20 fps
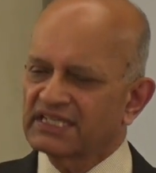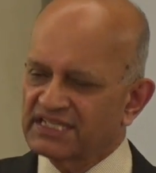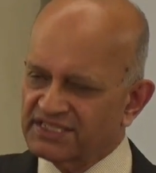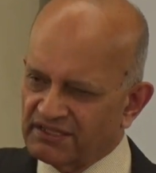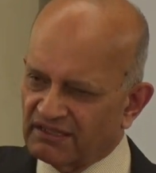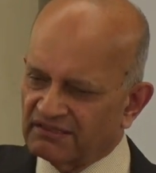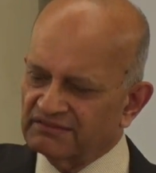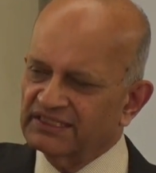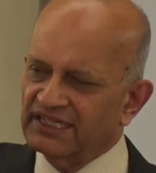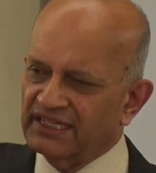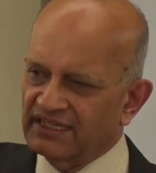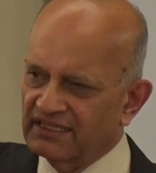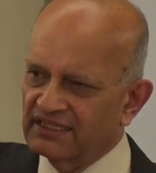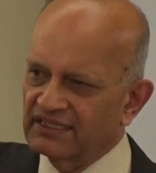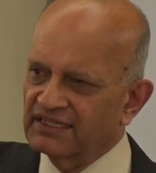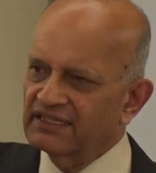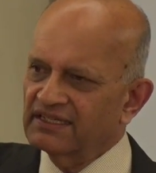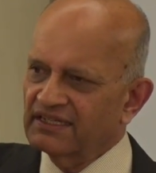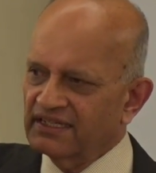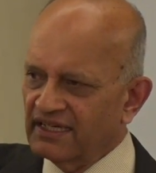Certainly
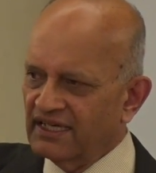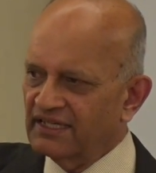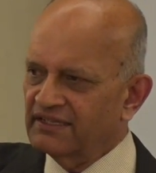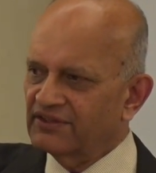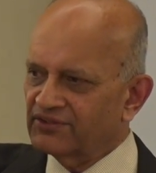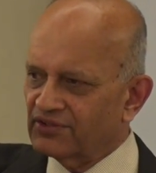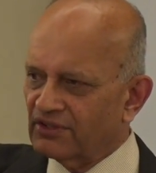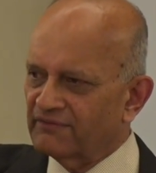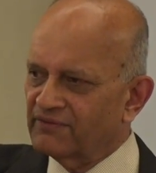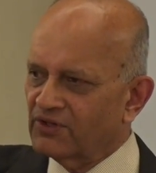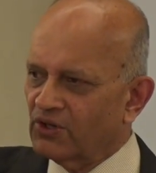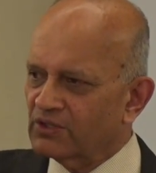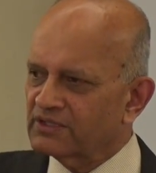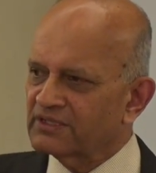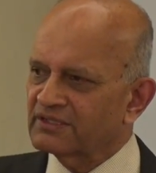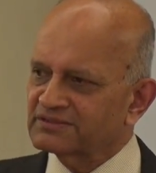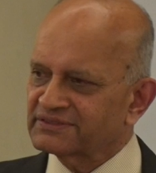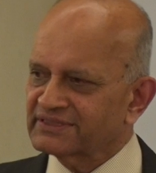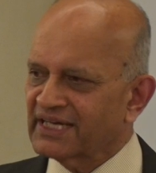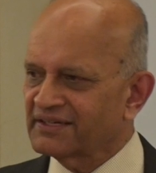in the sort of North
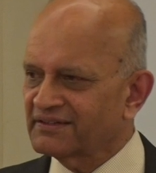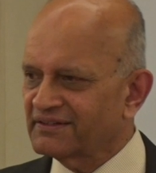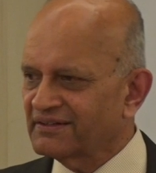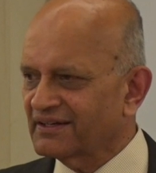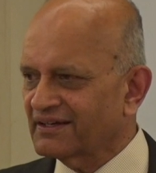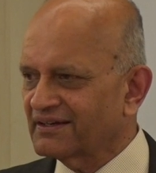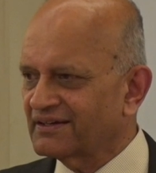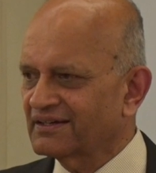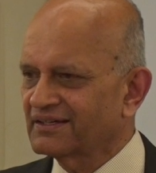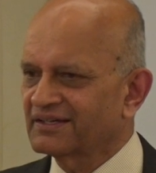Atlantic